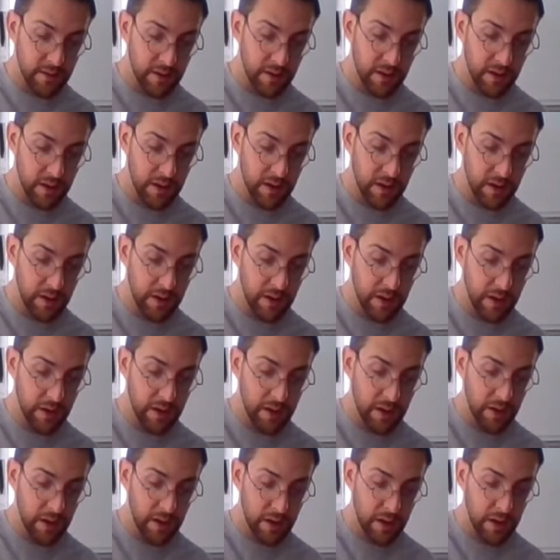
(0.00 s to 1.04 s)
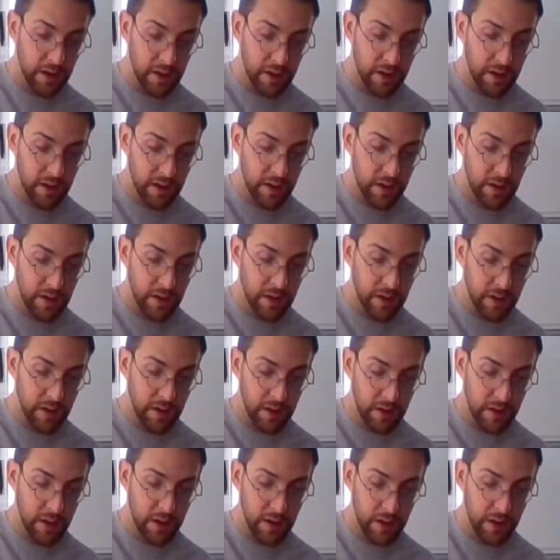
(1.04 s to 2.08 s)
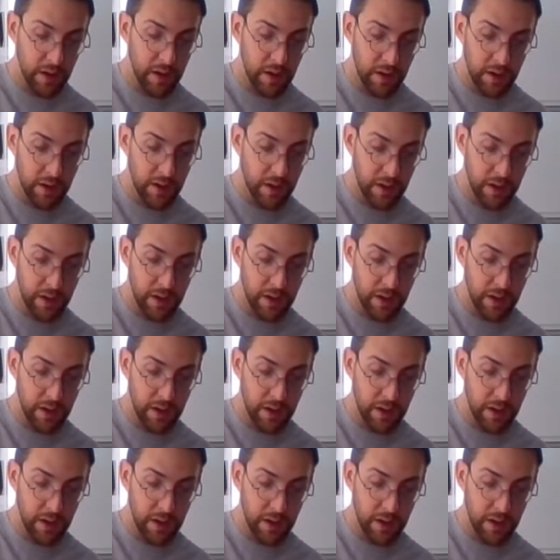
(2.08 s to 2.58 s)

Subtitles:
Nobody speaks.